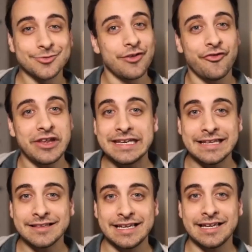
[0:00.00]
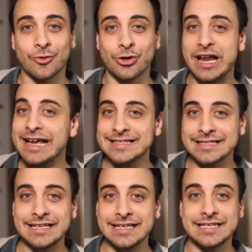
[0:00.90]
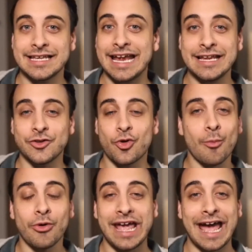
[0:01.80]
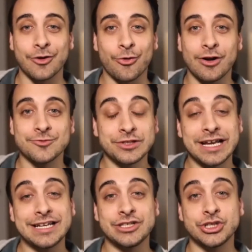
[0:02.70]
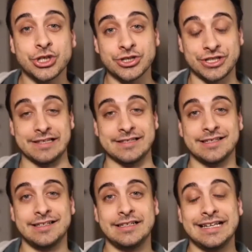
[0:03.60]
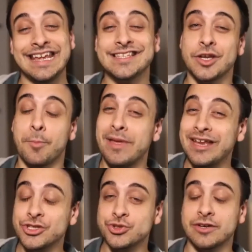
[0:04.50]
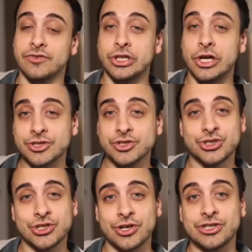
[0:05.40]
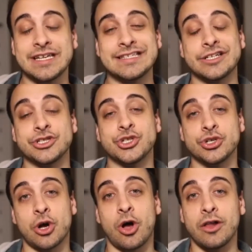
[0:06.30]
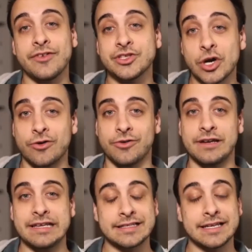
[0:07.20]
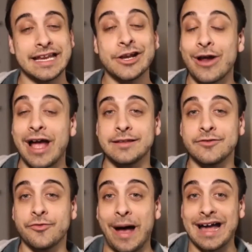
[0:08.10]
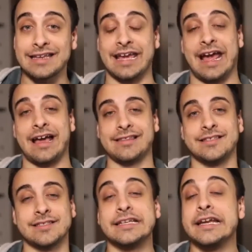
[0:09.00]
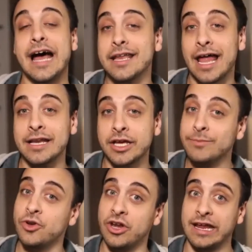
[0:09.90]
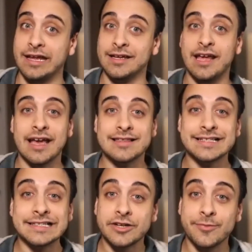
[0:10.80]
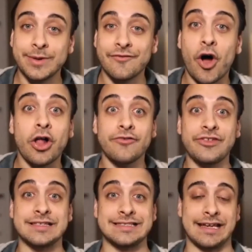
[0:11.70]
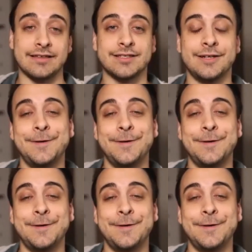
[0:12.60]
really fit neatly or nicely into any of the normal categories related to churches. Is it a ministry of a larger church? Is it a church all of its own? Is it an interactive podcast? Is it an online community? Is it a little bit of all of these things?